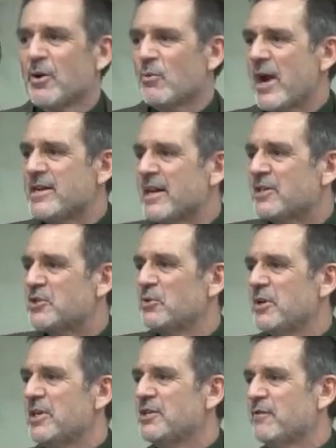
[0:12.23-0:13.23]
right next to
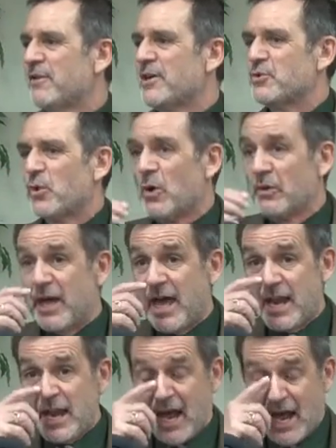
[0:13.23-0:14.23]
an individual
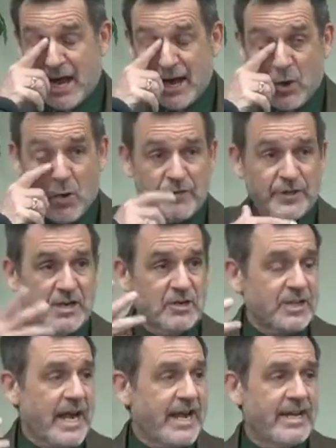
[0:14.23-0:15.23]
that uh, over the
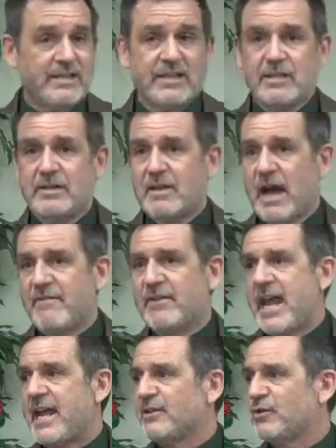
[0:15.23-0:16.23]
years I had I've
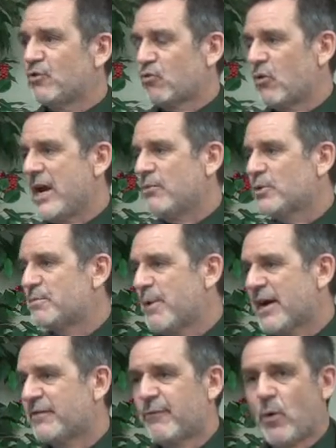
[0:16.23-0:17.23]
gained great
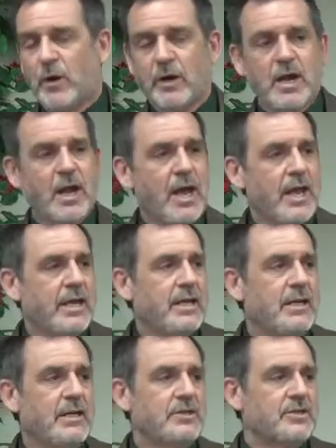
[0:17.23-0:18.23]
respect for.
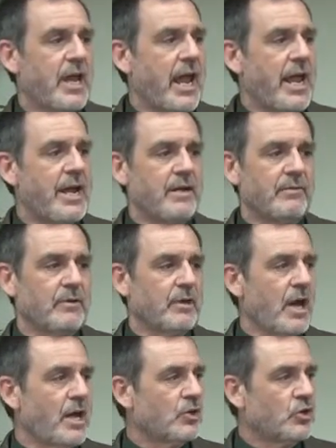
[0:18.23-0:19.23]
He's a
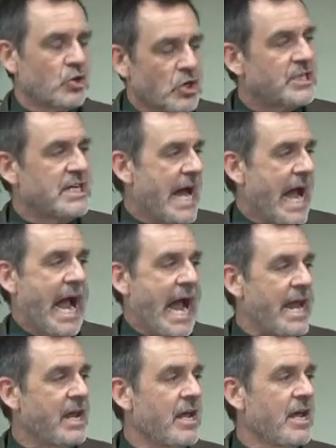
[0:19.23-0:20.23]
a good
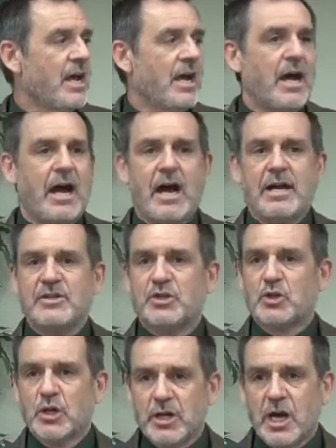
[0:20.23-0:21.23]
guy. Uh, he's a
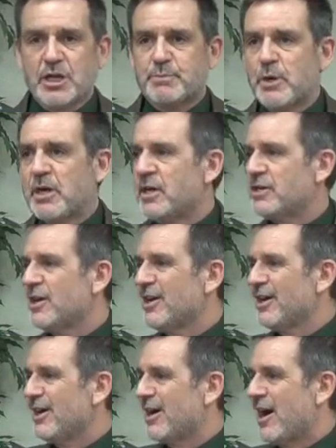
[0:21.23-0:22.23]
good husband,
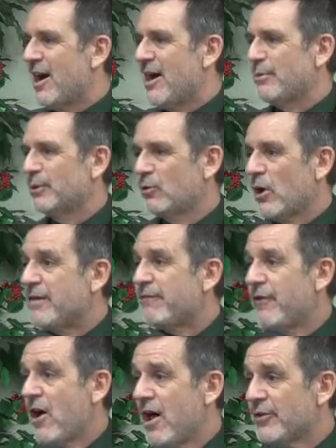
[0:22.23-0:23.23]
uh, great
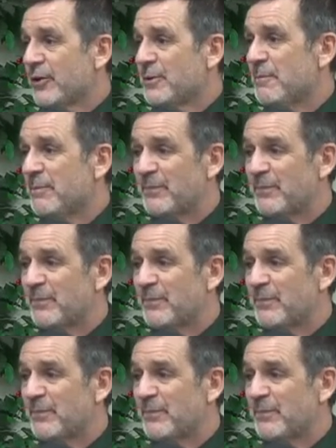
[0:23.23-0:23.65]
father.